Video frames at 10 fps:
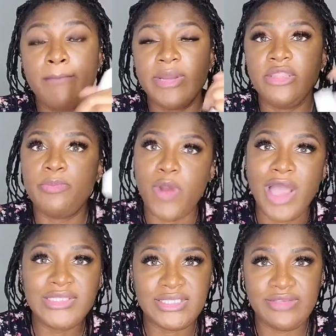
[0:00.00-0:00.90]
But in the
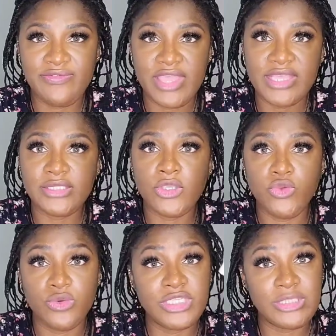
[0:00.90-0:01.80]
process of this,
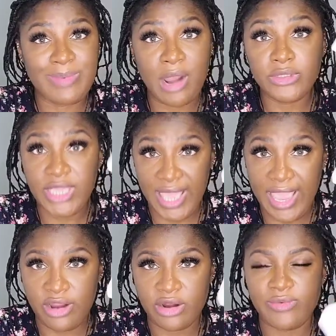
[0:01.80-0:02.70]
you can sprout
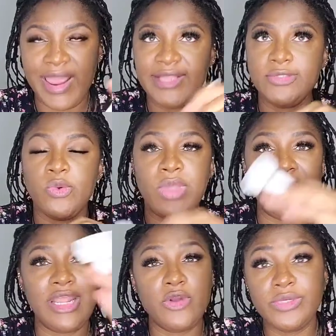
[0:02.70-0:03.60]
hair, right? So
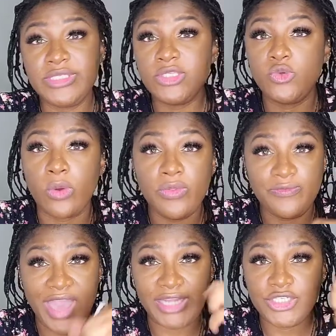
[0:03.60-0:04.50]
it increases growth
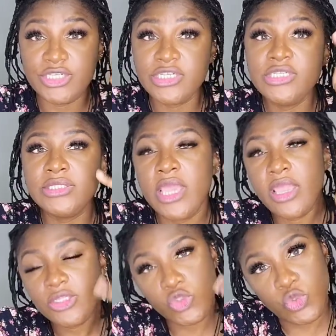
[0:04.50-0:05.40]
factors
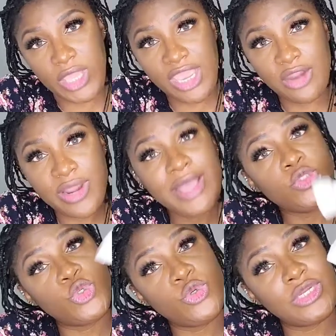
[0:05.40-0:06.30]
to the area
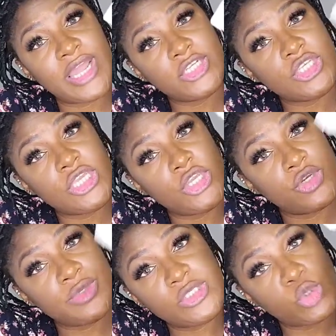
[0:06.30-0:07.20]
so you can actually
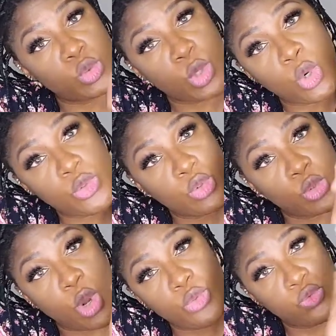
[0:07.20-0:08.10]
increase growth,
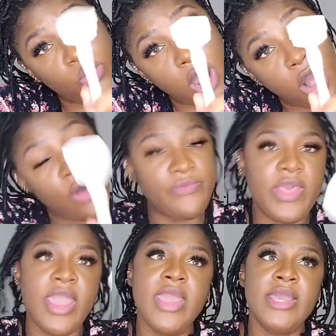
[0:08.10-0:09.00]
growth, growth.
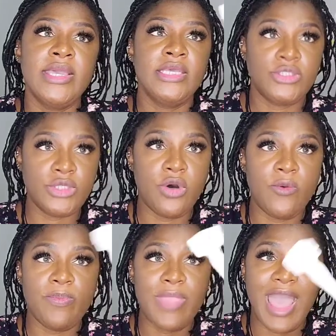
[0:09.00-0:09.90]

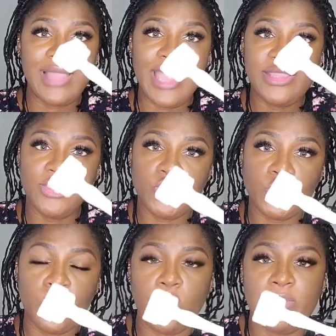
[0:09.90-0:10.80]
So I like this
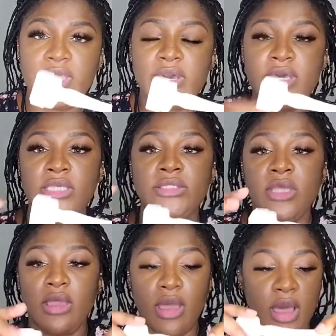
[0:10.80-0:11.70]
tool because
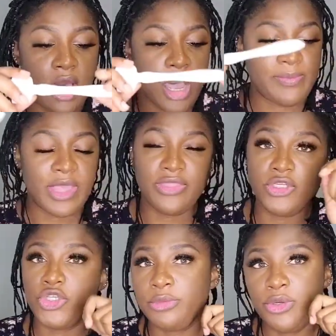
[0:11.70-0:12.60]
um, the
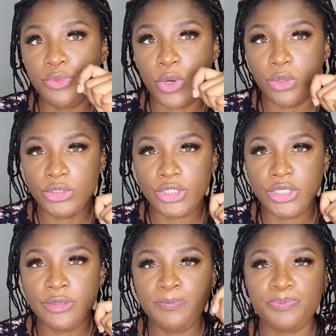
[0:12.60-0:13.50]
Derma Roller,